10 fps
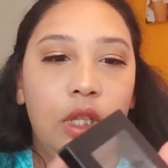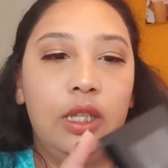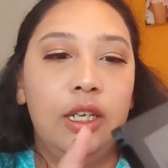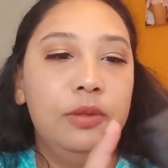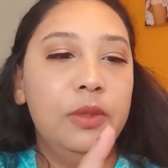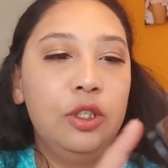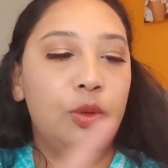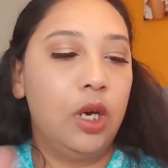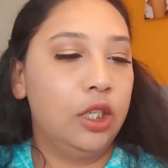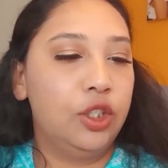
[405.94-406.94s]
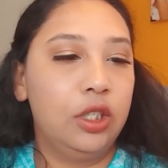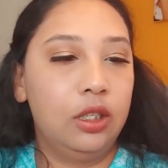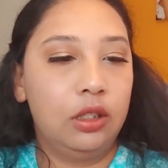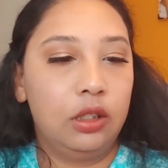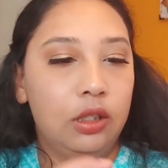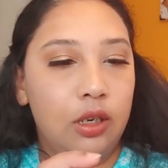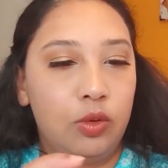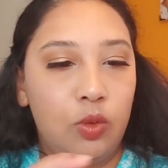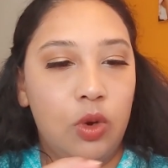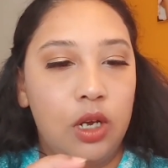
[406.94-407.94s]
Let me swatch it and
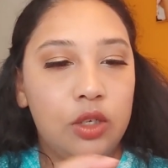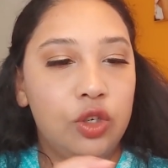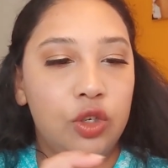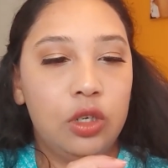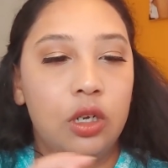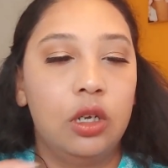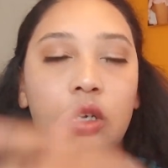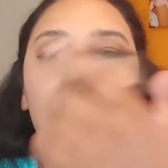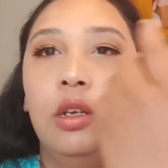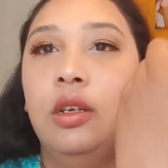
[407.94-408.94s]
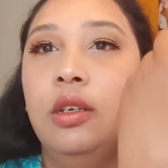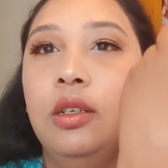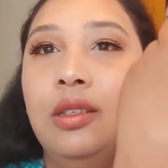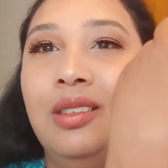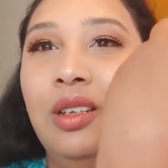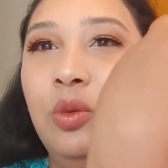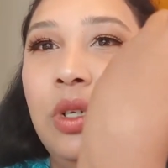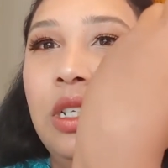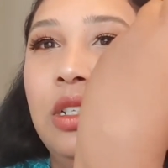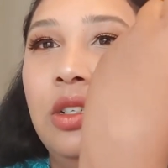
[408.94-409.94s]
watch. Is that what
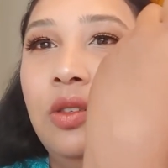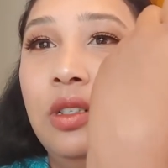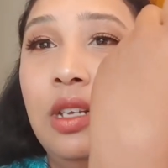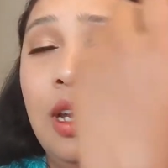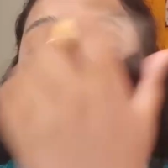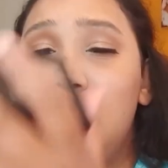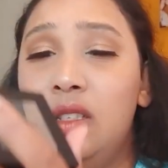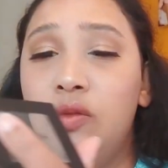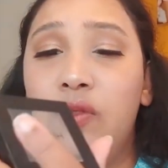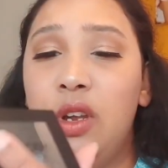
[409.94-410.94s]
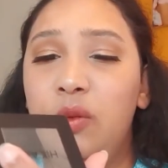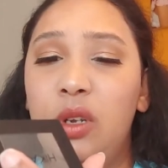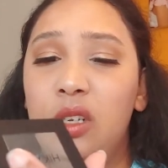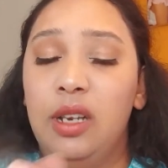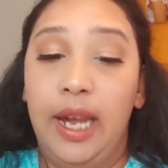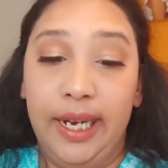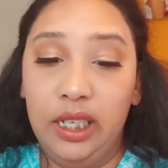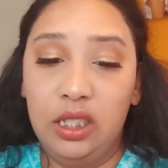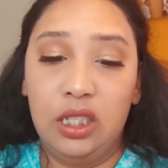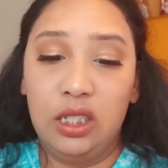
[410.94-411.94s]
it looks like? It's very
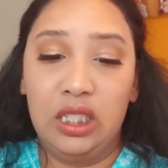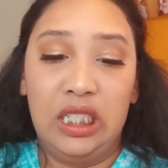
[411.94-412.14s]
light.